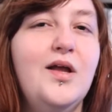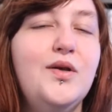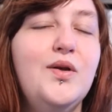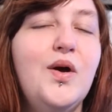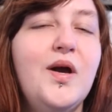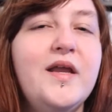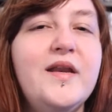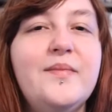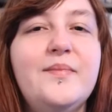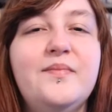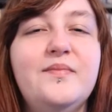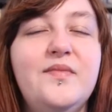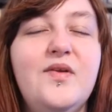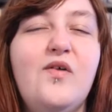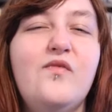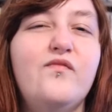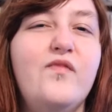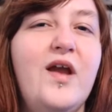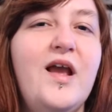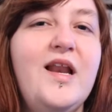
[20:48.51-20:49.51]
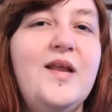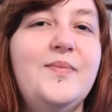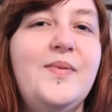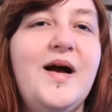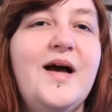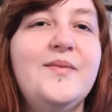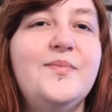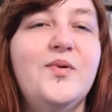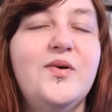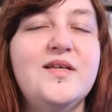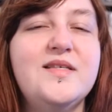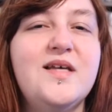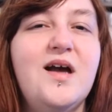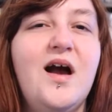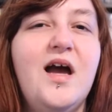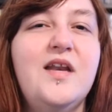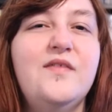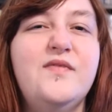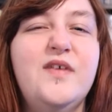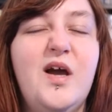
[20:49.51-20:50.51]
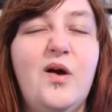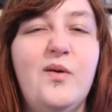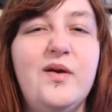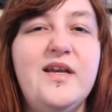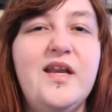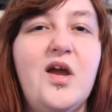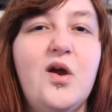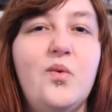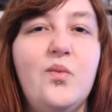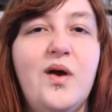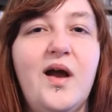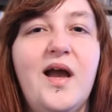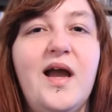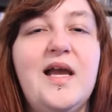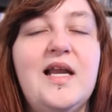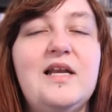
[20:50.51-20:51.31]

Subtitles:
Not really bad, but he's kind of going nowhere.